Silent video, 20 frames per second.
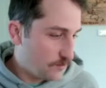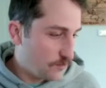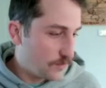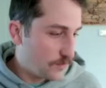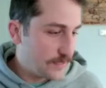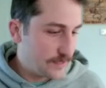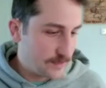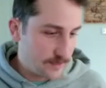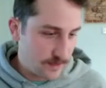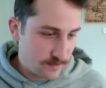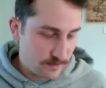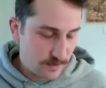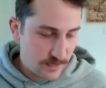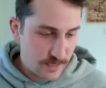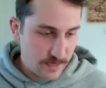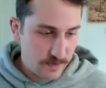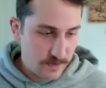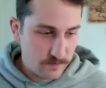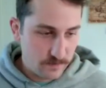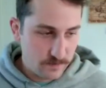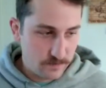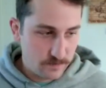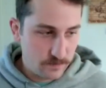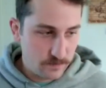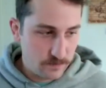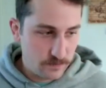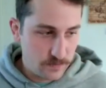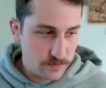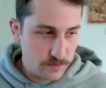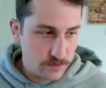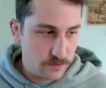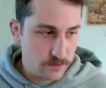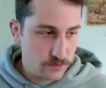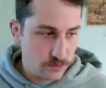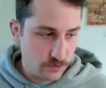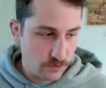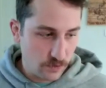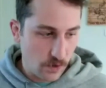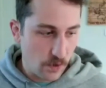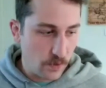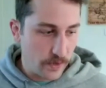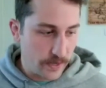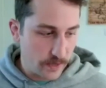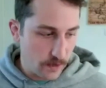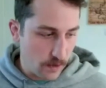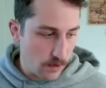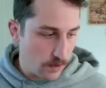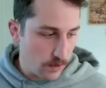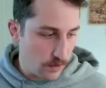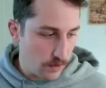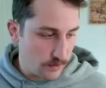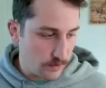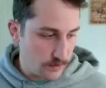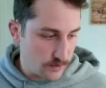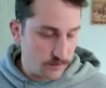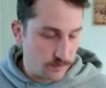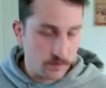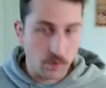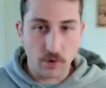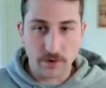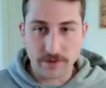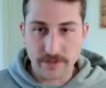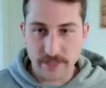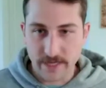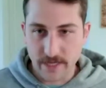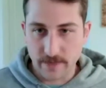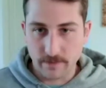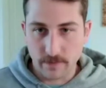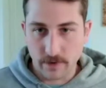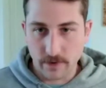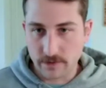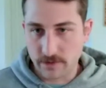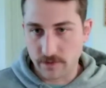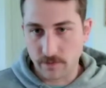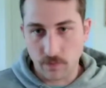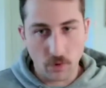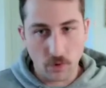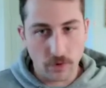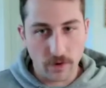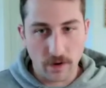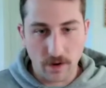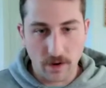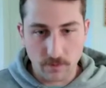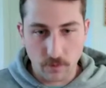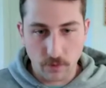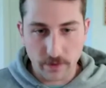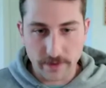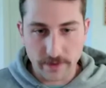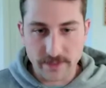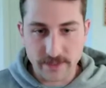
recently growing our support team, our support and onboarding